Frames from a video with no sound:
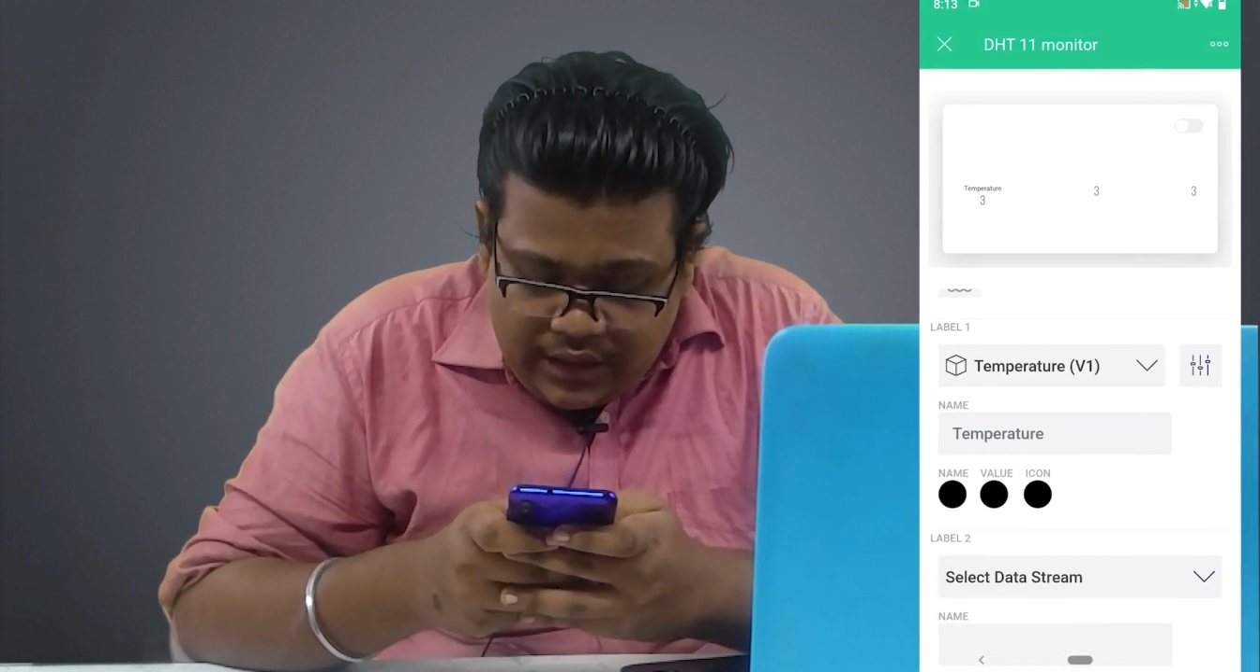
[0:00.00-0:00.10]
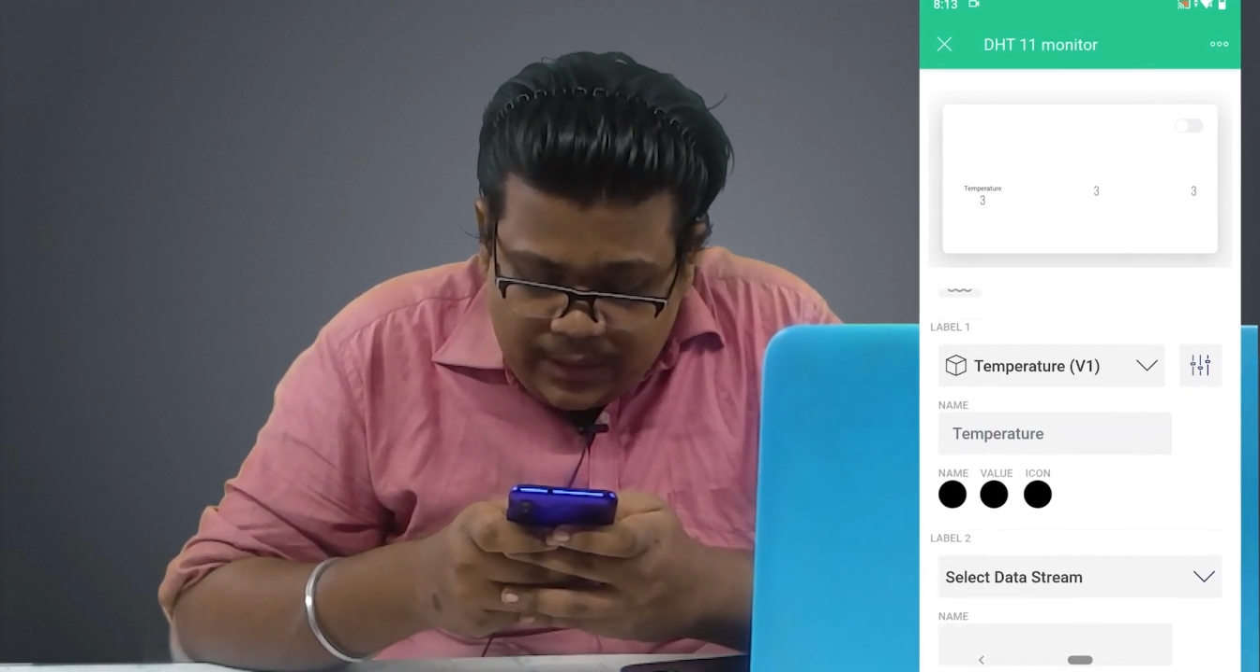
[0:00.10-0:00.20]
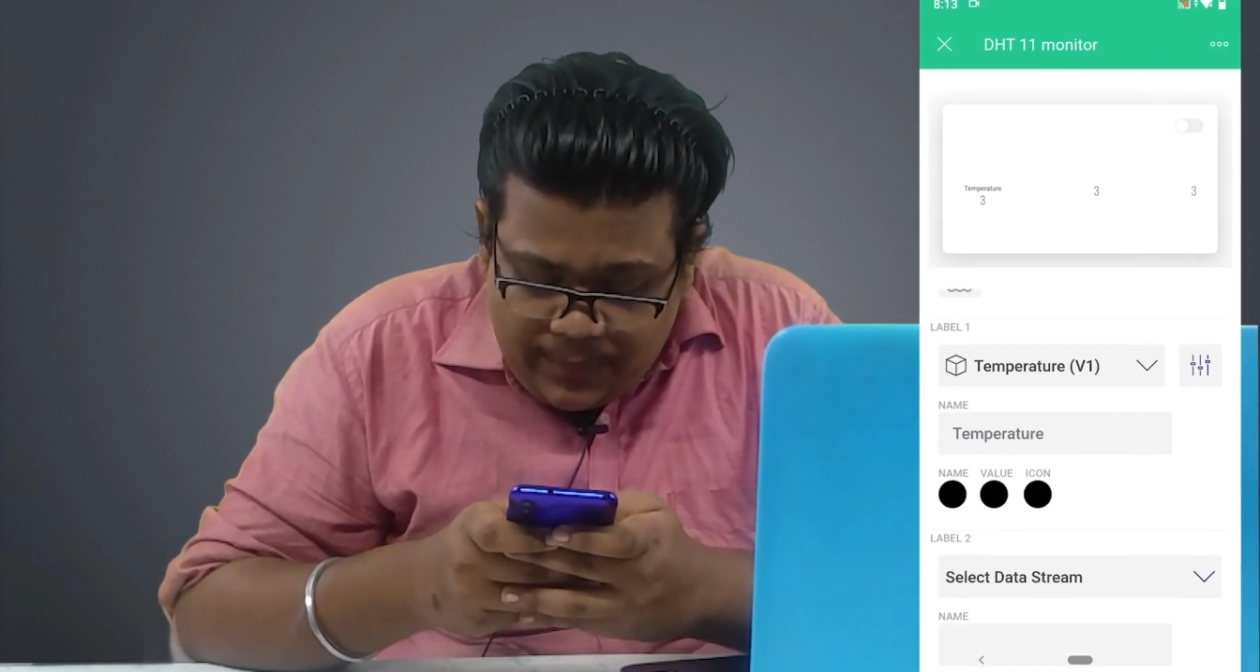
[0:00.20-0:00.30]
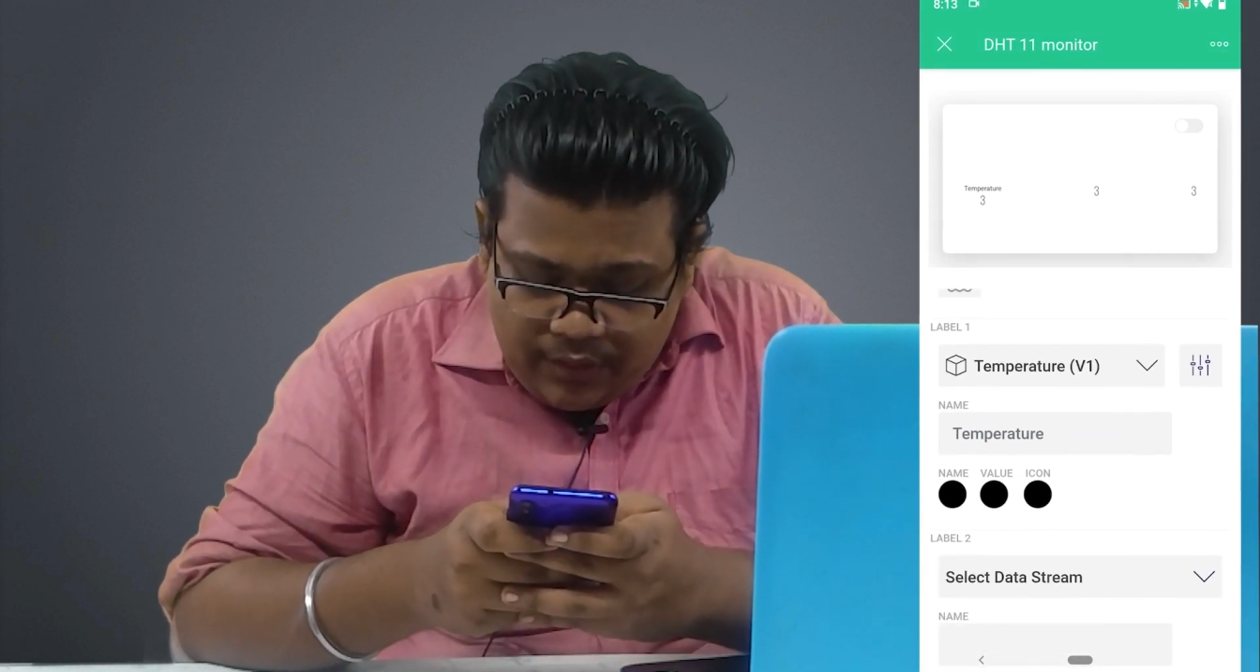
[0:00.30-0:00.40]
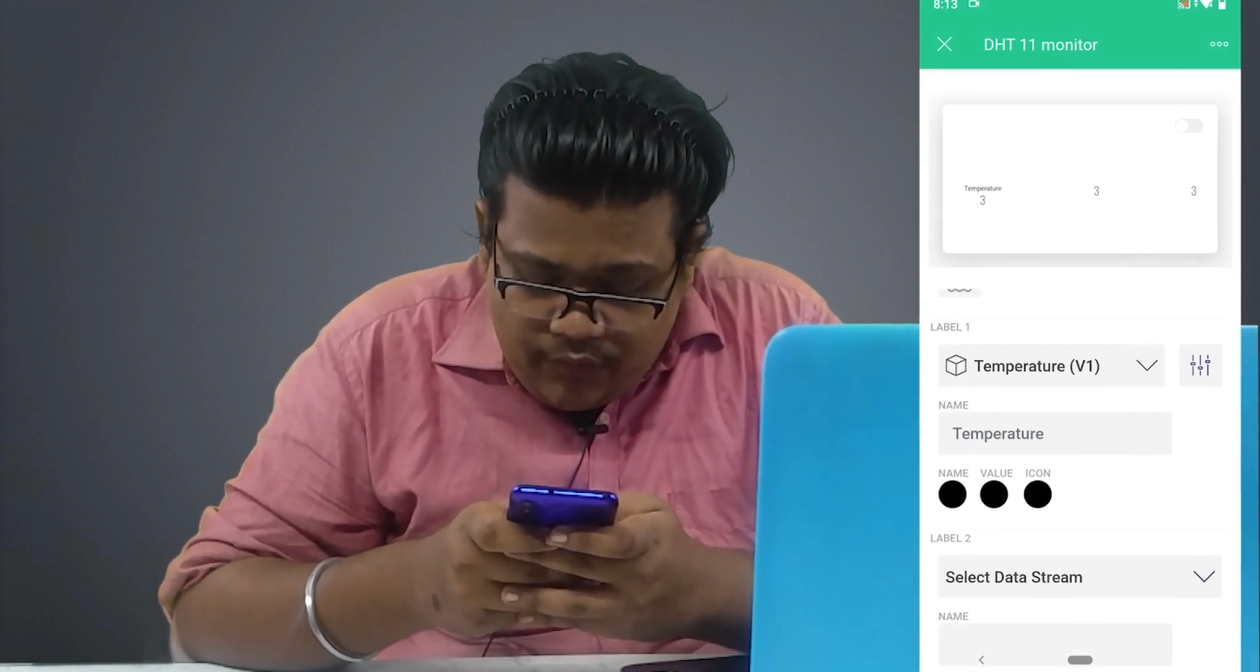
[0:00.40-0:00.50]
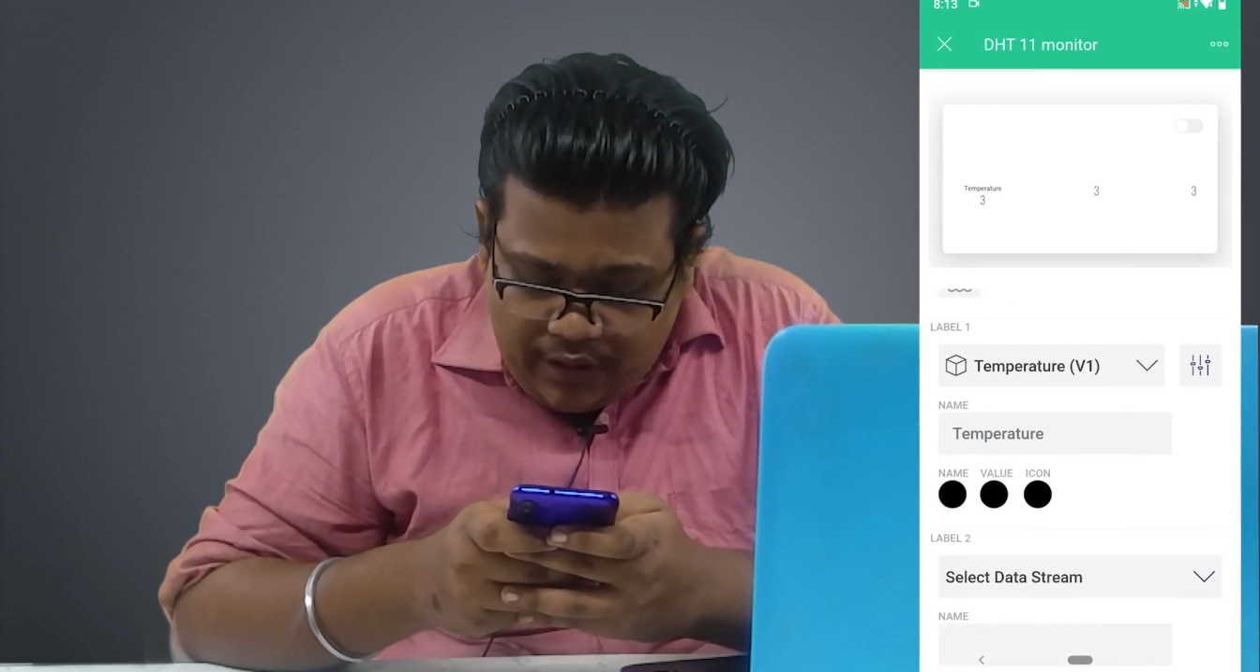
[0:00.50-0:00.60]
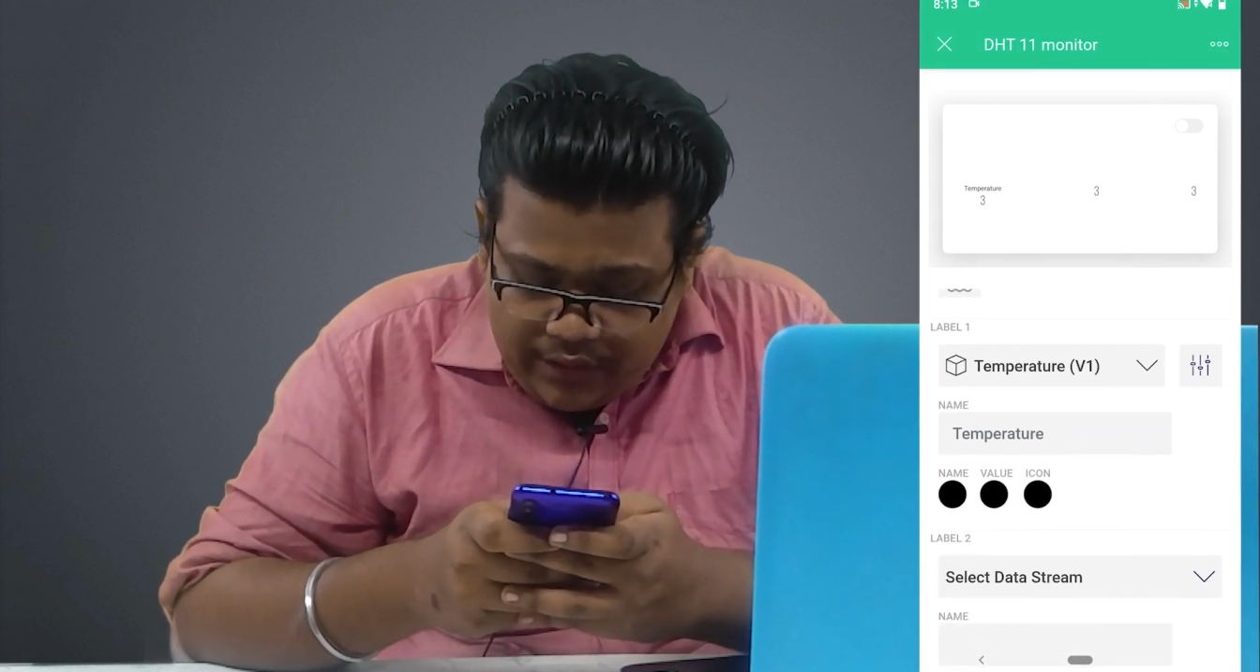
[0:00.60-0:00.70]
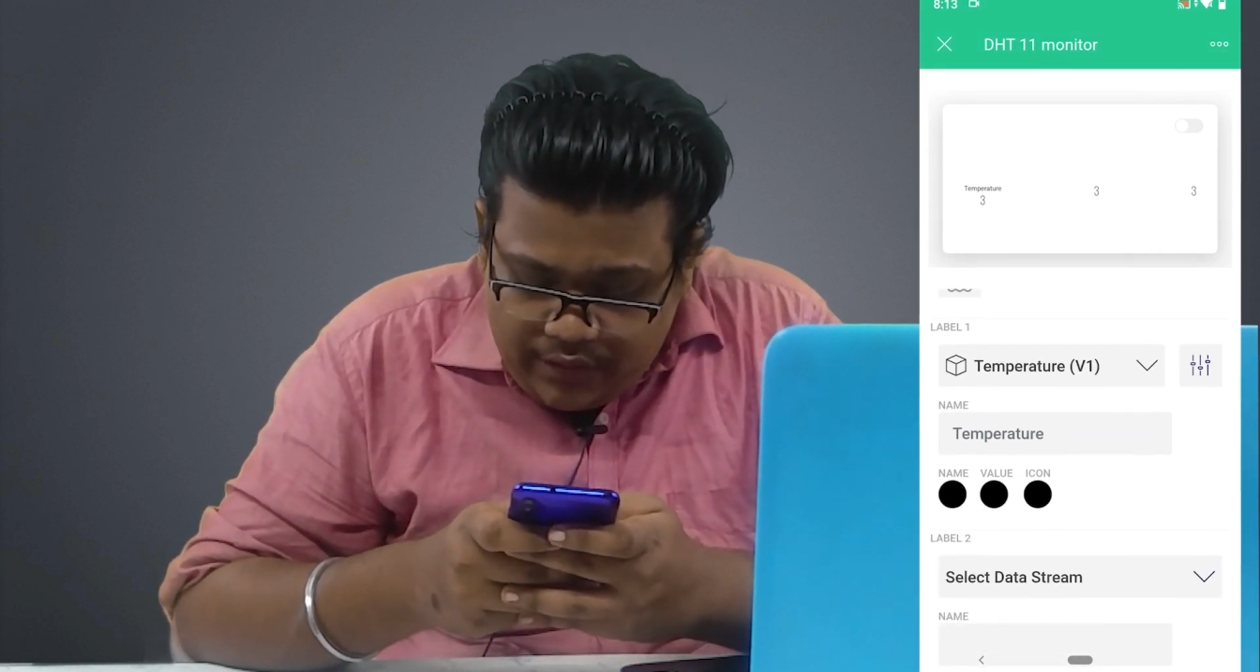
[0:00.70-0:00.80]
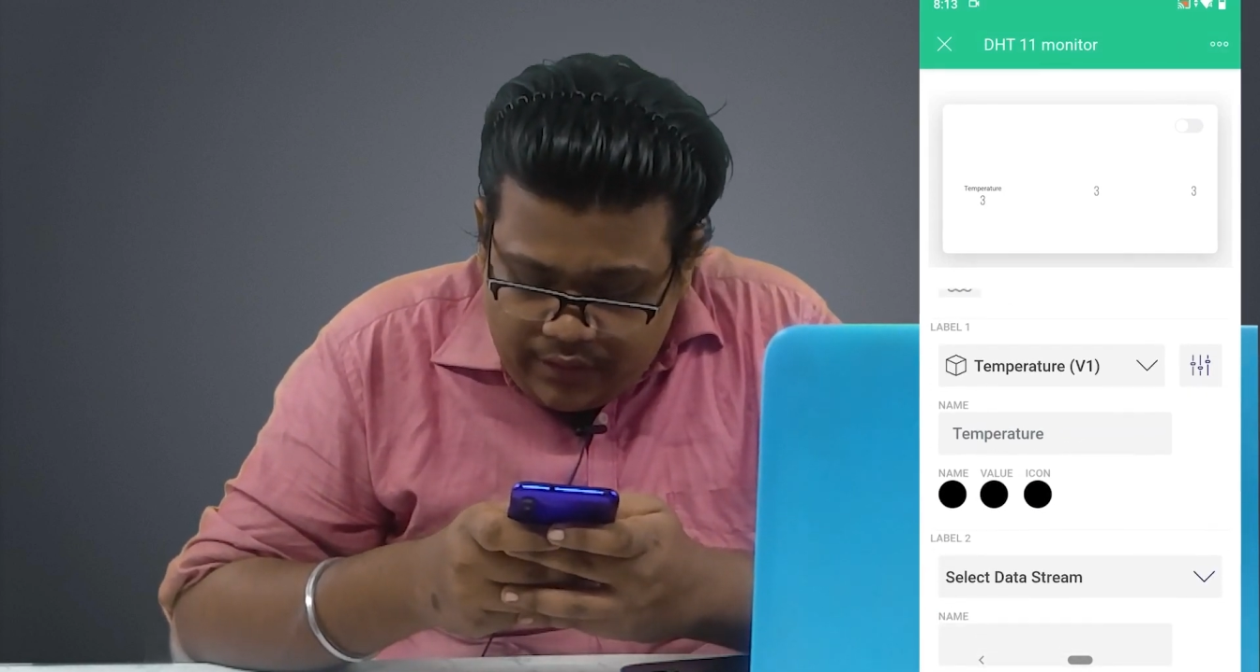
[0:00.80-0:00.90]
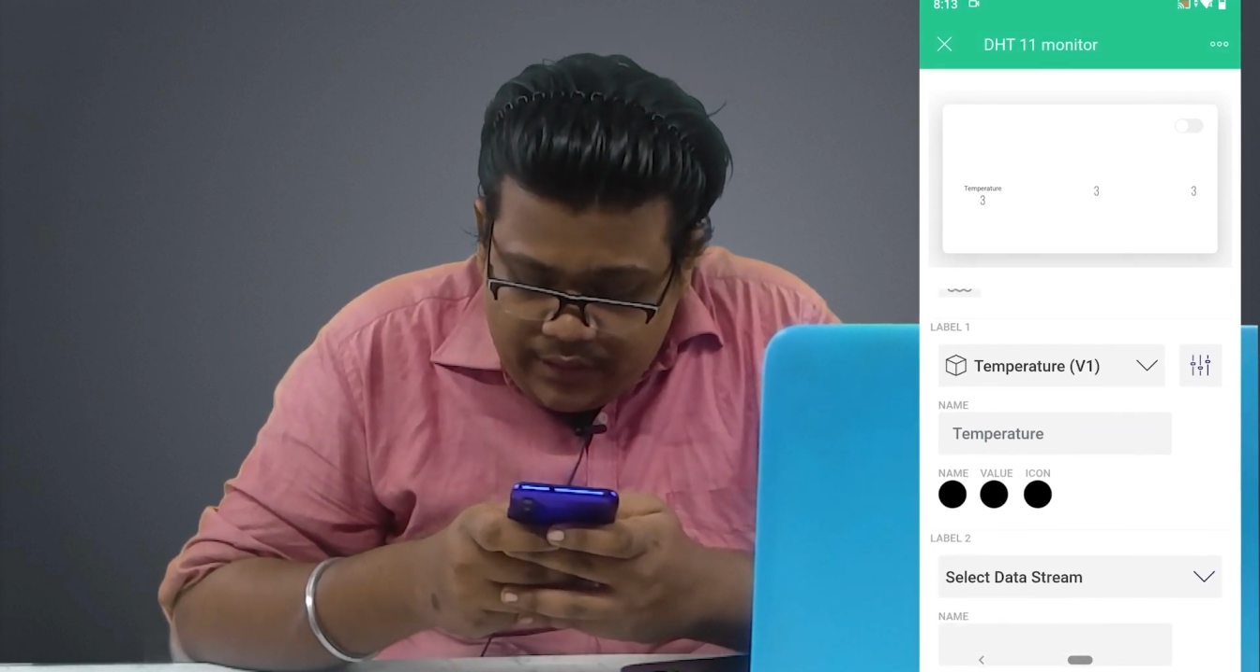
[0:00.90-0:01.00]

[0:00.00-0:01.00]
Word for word: label 1